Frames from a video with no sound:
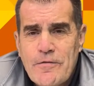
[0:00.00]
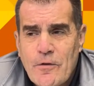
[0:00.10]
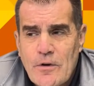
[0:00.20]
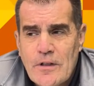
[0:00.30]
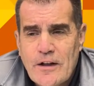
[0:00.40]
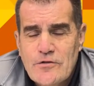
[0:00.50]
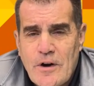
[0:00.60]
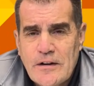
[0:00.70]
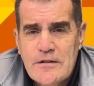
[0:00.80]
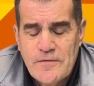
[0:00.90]
phone or
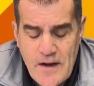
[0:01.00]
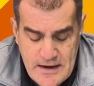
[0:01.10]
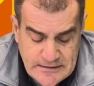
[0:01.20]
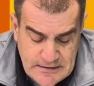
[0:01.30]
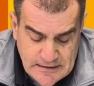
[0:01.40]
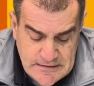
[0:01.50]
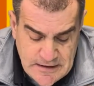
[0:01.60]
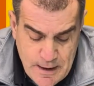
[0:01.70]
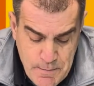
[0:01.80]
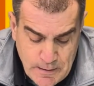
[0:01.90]
electronic device. Let's
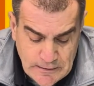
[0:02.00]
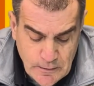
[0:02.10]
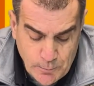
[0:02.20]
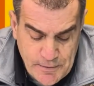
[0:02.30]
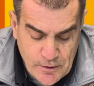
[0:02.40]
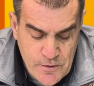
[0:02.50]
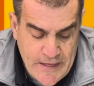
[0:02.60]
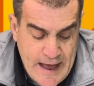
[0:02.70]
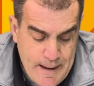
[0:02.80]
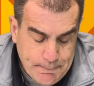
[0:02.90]
elaborate a little bit on that.